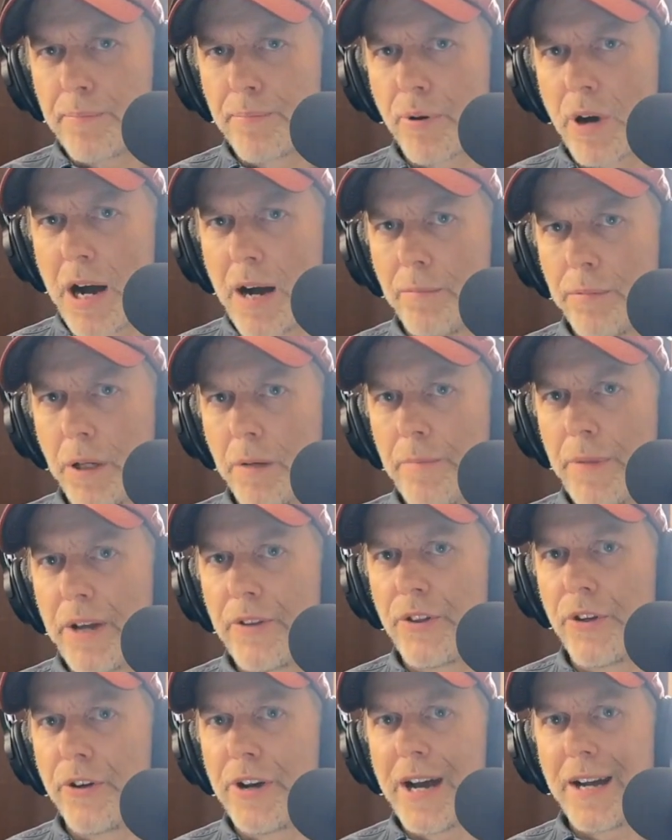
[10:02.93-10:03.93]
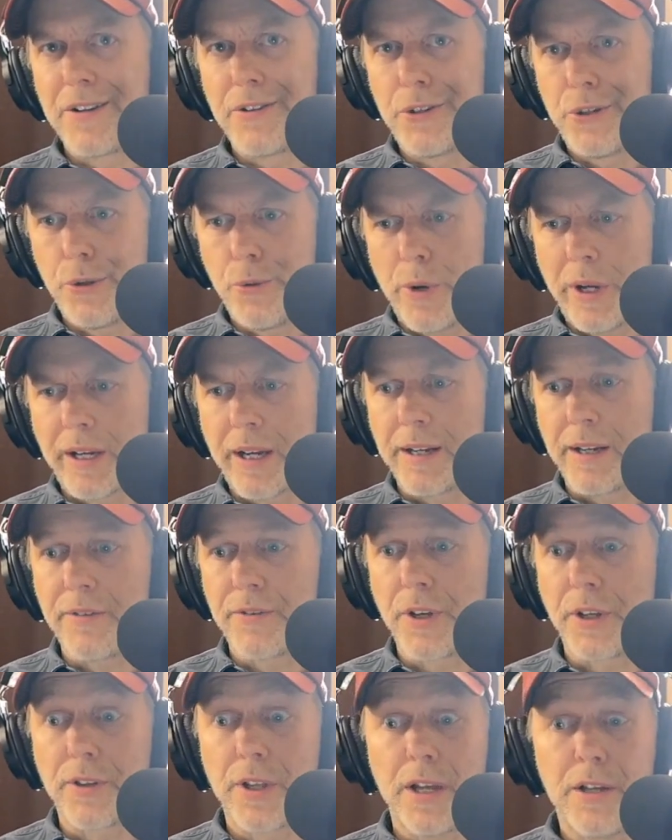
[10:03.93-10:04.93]
problem and they're not doing
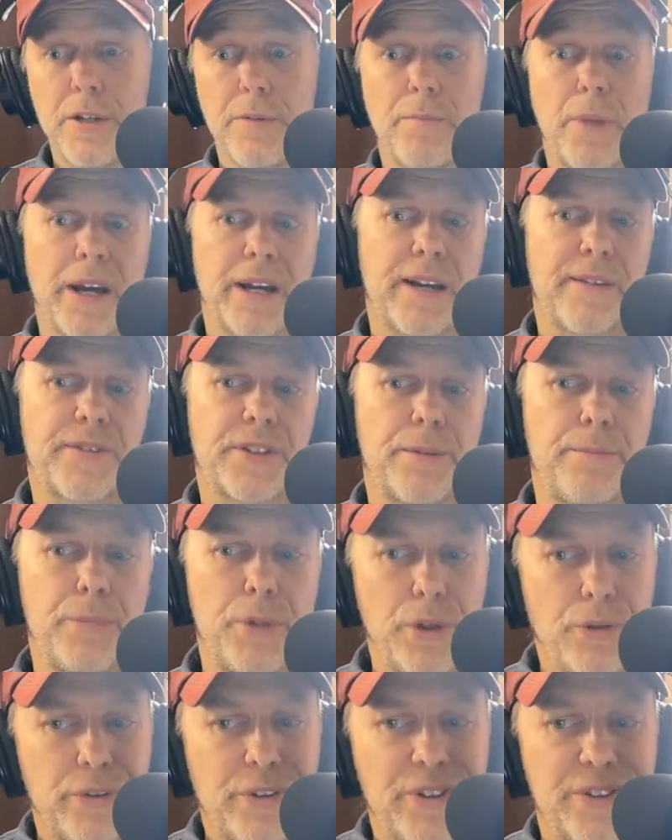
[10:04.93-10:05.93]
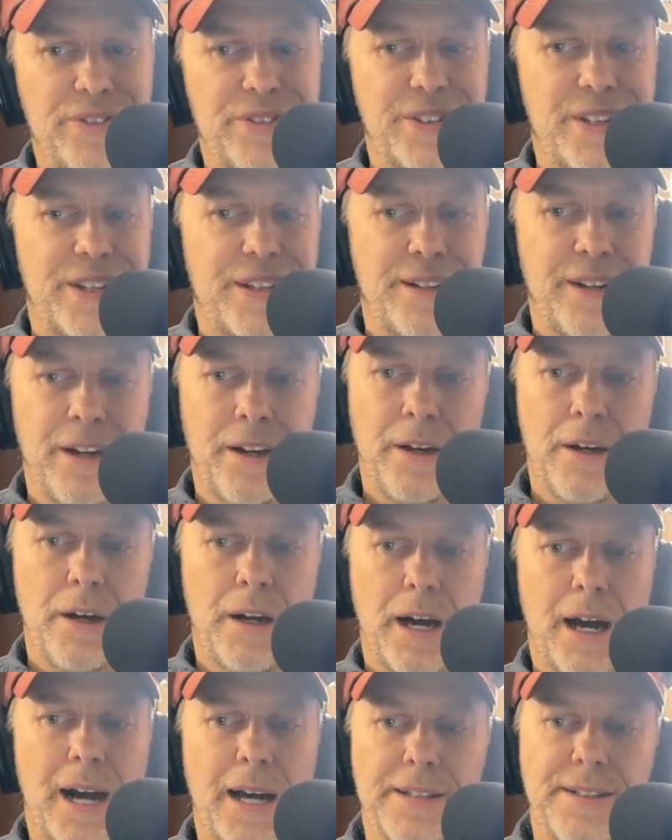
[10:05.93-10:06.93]
anything then you might have some unions that
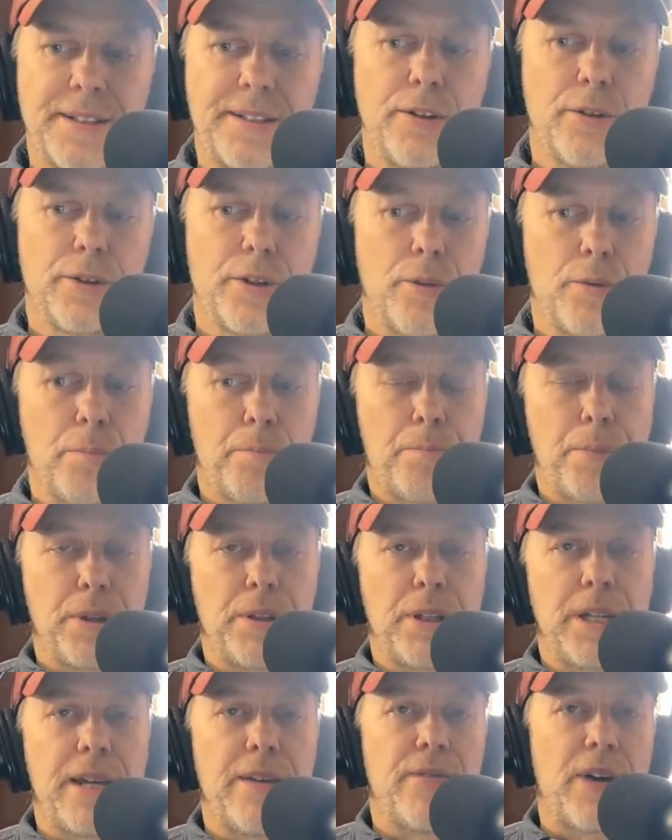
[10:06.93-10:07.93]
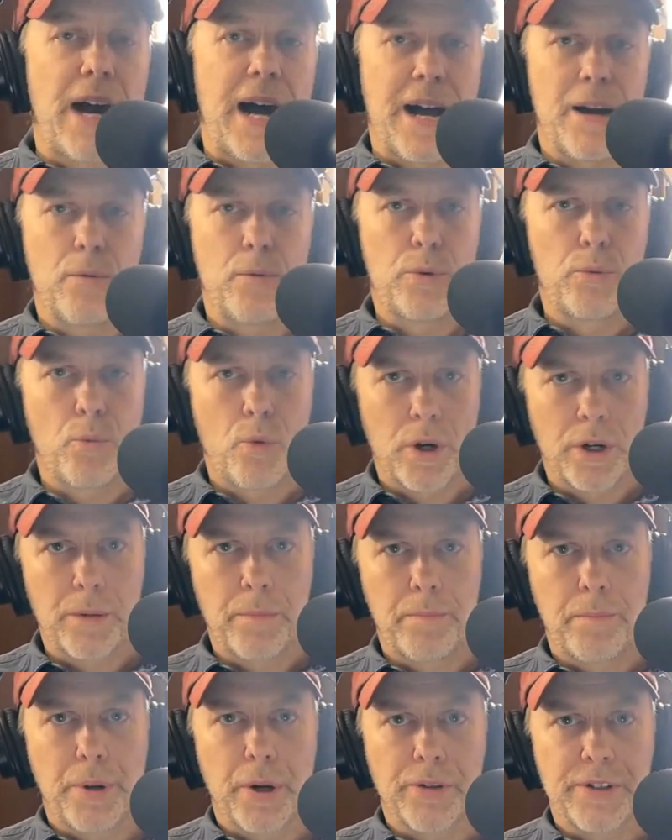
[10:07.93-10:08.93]
i still don't believe i would want to
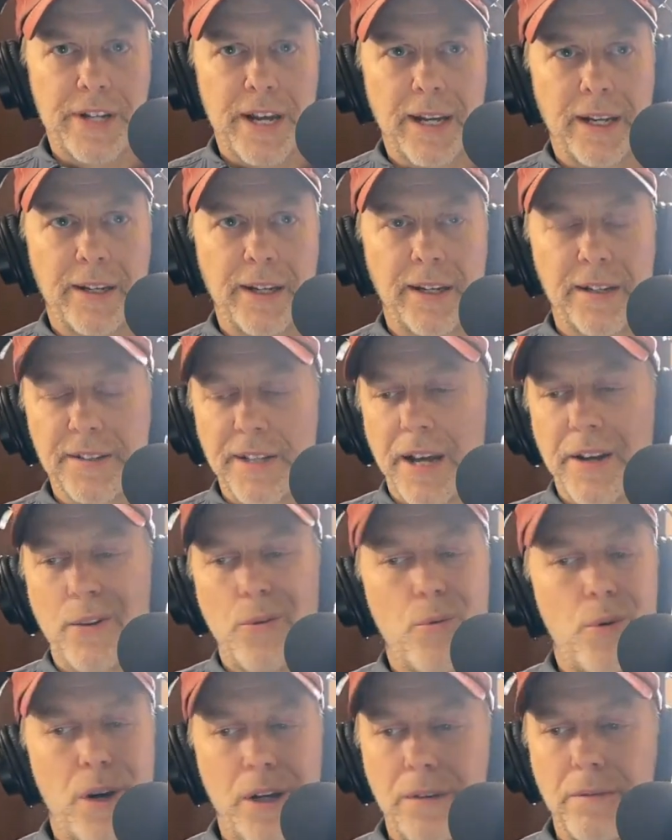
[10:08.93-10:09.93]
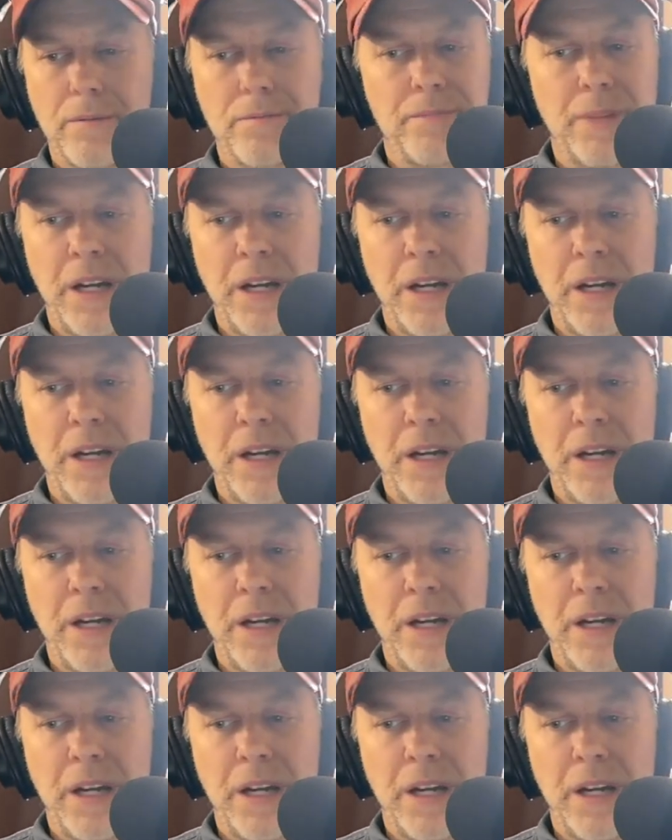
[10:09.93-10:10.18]
partake in it because i don't want